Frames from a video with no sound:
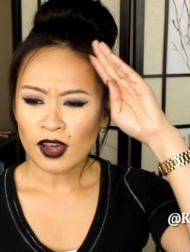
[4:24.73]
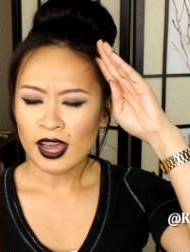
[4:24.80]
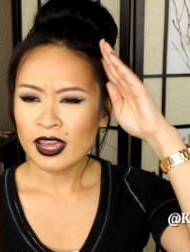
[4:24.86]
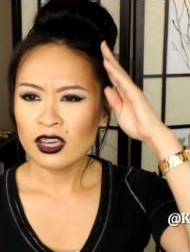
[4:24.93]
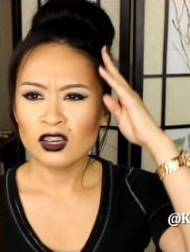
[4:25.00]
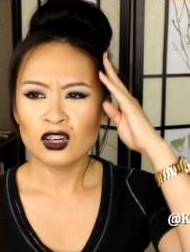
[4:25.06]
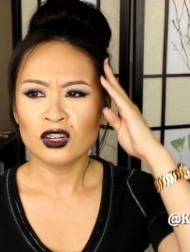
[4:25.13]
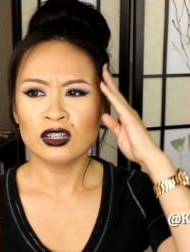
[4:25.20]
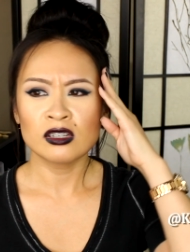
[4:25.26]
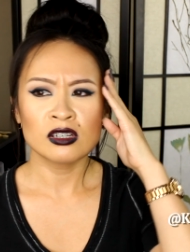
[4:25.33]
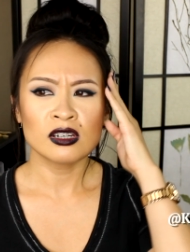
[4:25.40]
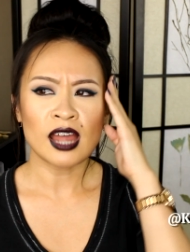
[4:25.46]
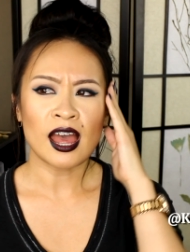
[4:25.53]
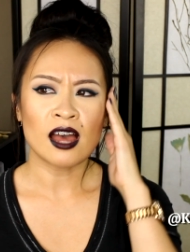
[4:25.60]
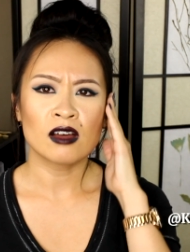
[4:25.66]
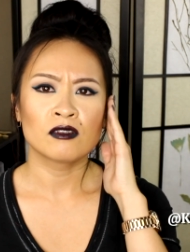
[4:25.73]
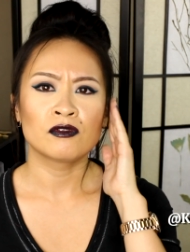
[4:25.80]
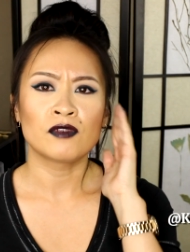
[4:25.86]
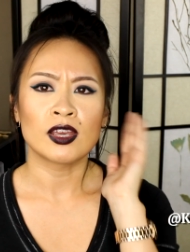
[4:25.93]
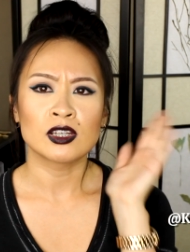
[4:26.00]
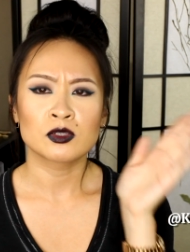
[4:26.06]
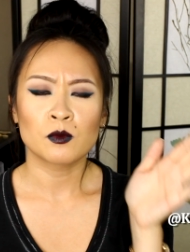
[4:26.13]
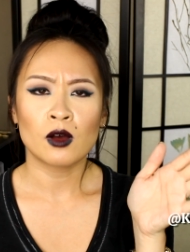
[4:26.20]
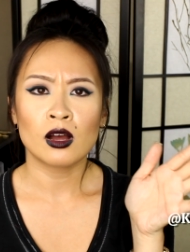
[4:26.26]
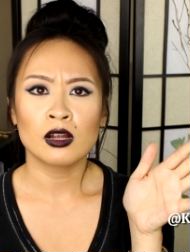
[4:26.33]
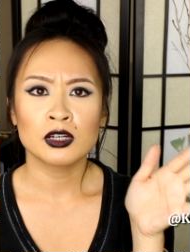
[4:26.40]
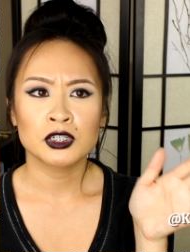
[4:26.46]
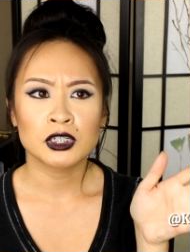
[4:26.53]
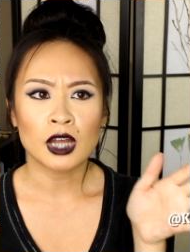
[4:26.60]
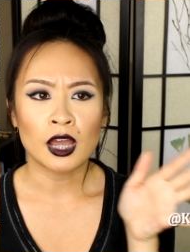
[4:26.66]
If I couldn't have face
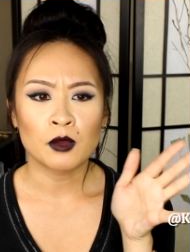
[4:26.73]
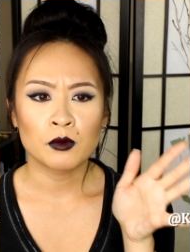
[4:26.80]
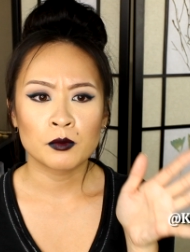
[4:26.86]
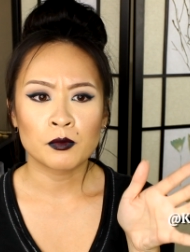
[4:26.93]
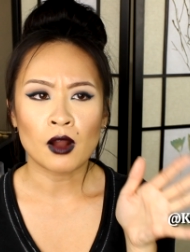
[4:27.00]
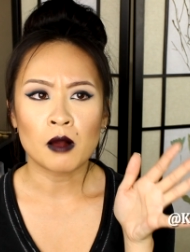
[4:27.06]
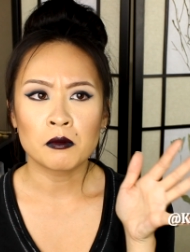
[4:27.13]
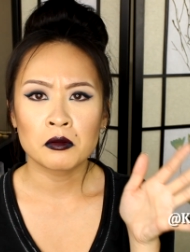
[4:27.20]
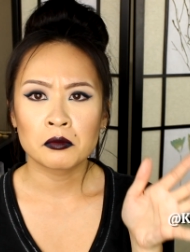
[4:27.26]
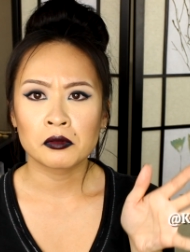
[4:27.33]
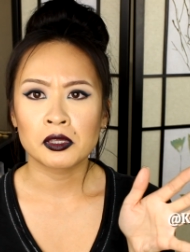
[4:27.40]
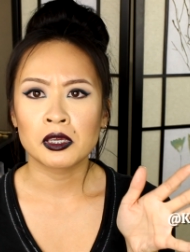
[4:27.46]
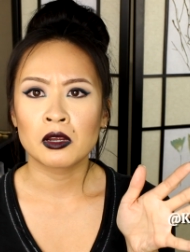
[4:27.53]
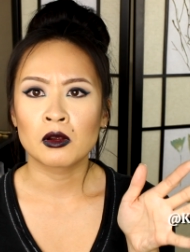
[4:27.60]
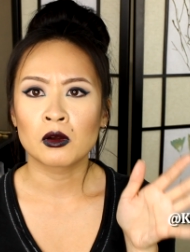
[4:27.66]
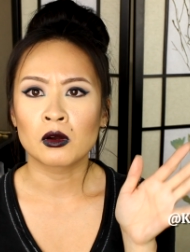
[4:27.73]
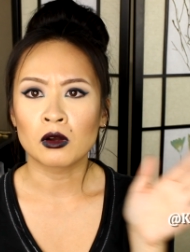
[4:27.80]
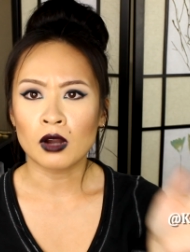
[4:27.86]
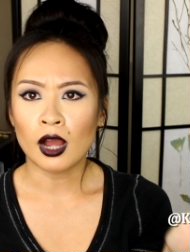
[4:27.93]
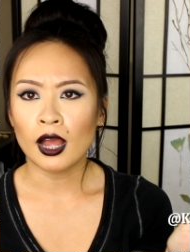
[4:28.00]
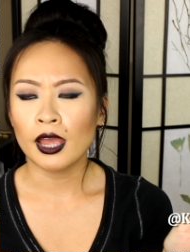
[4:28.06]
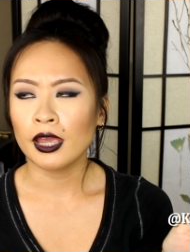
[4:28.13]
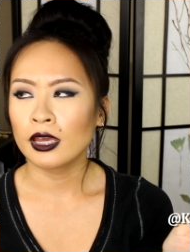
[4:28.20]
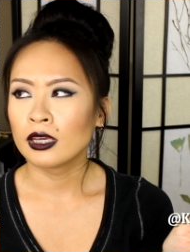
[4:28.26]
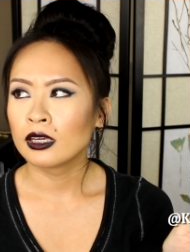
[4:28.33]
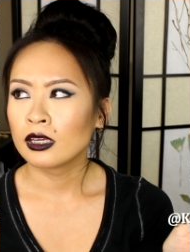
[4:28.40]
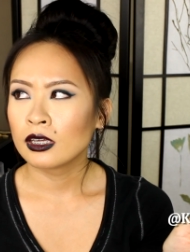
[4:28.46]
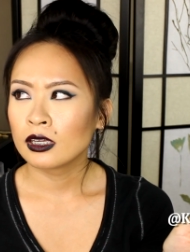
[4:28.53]
wash, I would probably cry.